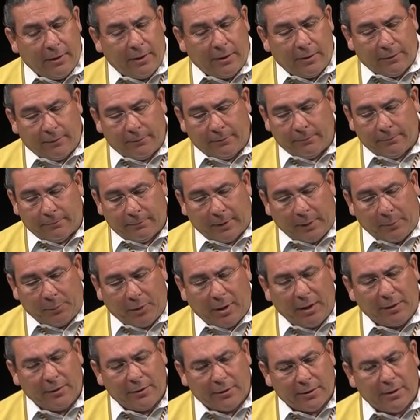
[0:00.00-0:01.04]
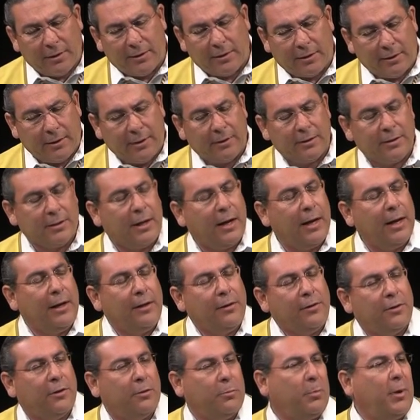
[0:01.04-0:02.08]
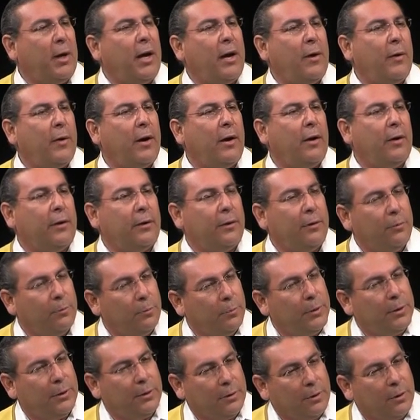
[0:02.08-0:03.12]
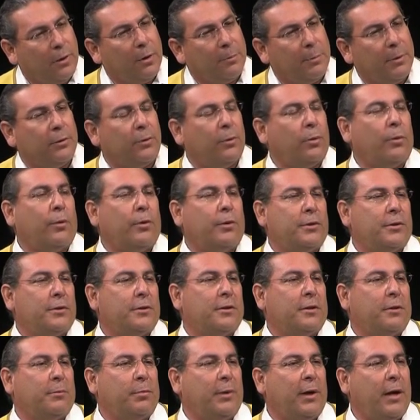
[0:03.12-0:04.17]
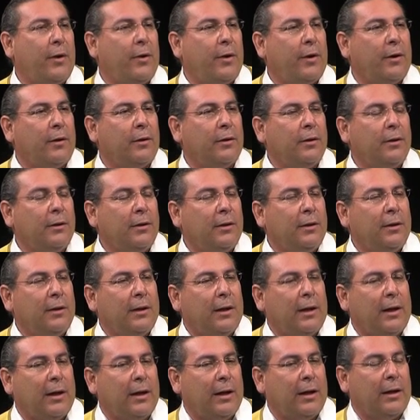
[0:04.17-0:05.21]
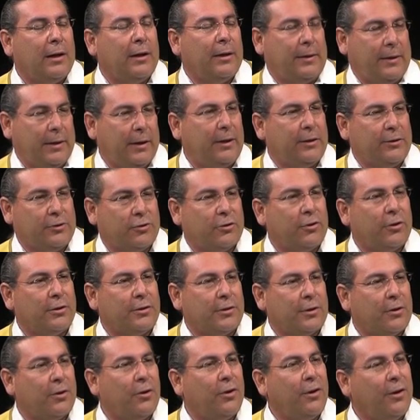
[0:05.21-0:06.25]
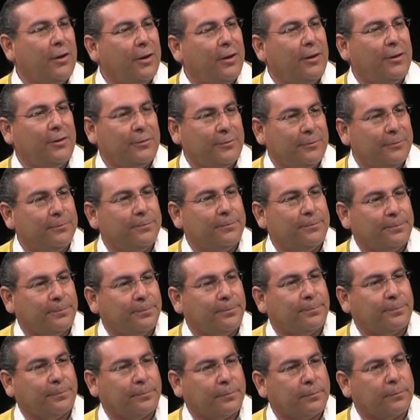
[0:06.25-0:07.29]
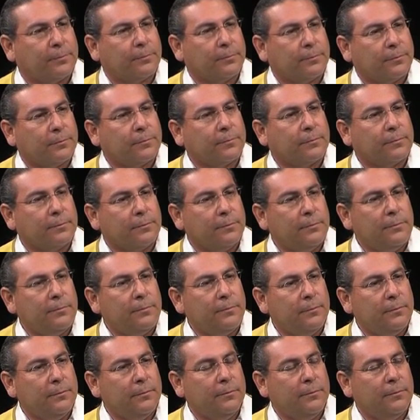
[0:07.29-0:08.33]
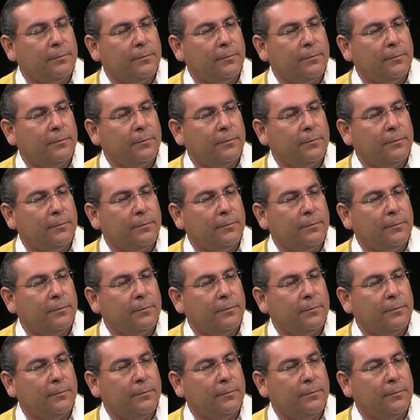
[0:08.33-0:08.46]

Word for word: a, I brought this because it does tie into the powwow, and mm-hmm. when we talk about the origins of the powwow, uh, I think it starts at Carlisle. And